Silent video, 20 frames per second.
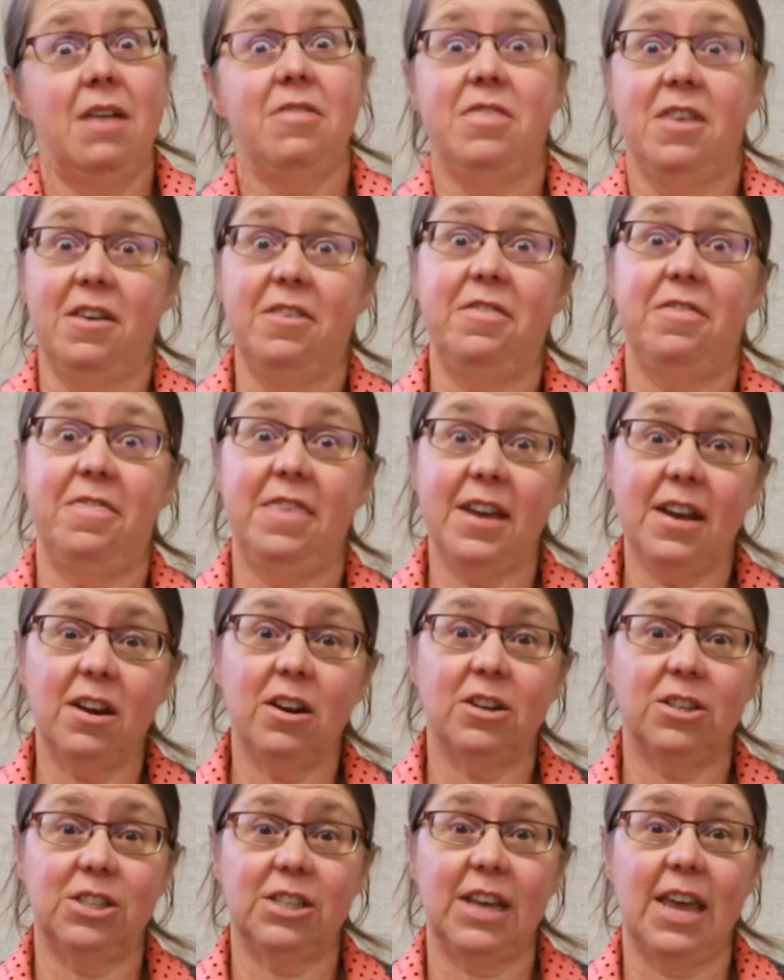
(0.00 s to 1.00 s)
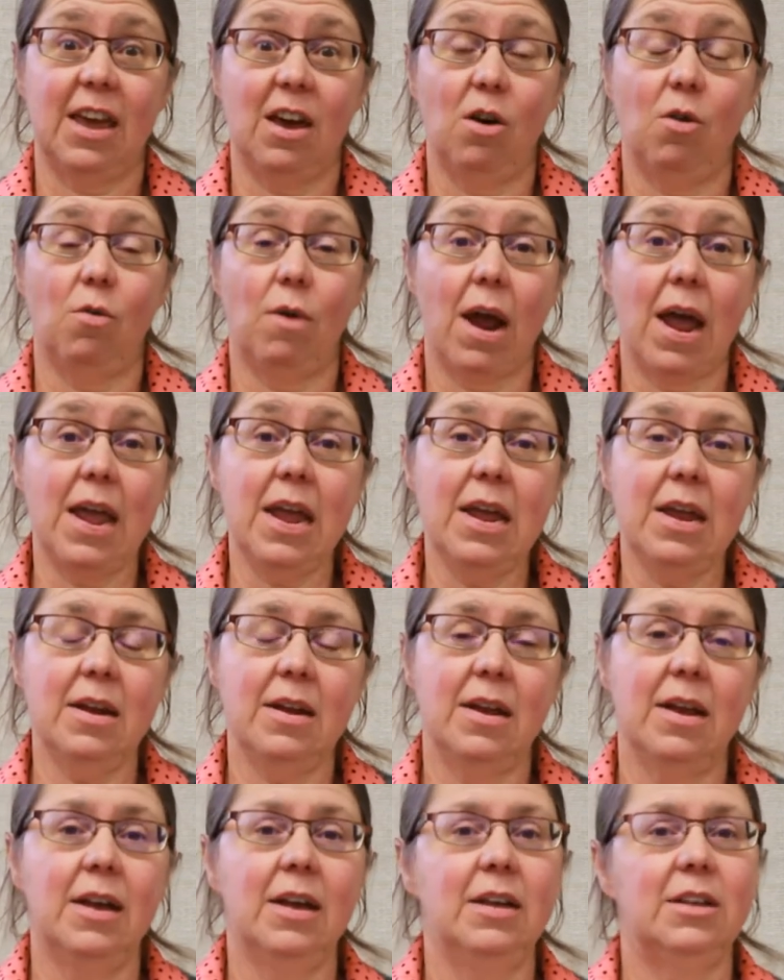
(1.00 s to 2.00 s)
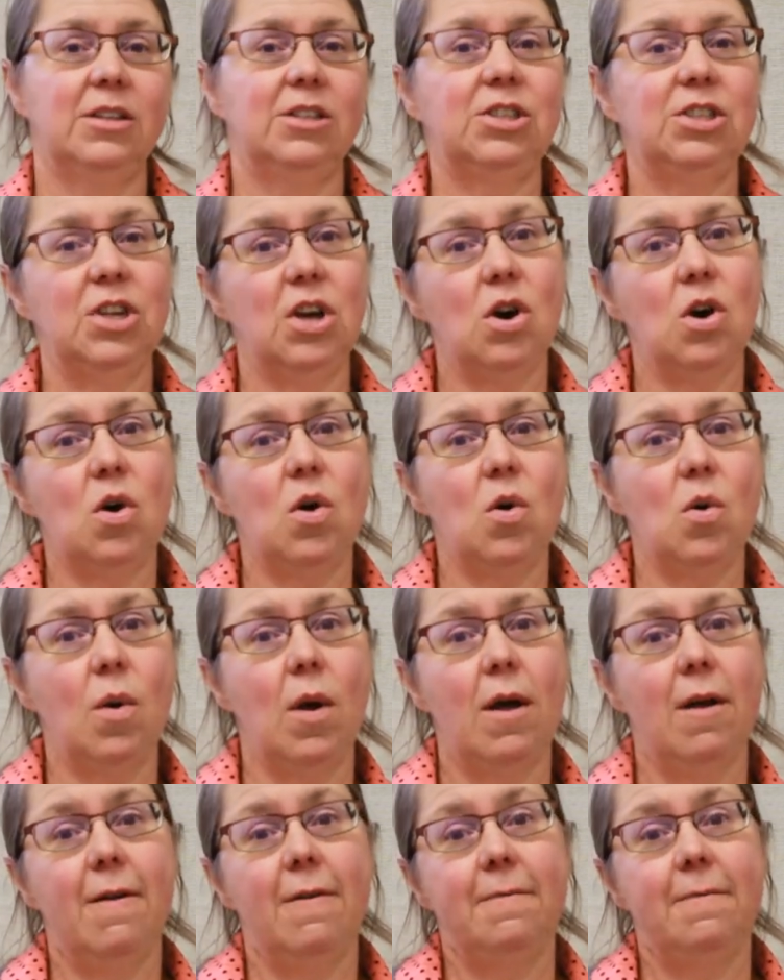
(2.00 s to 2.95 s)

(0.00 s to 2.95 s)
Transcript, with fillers: The thicker scale, right? So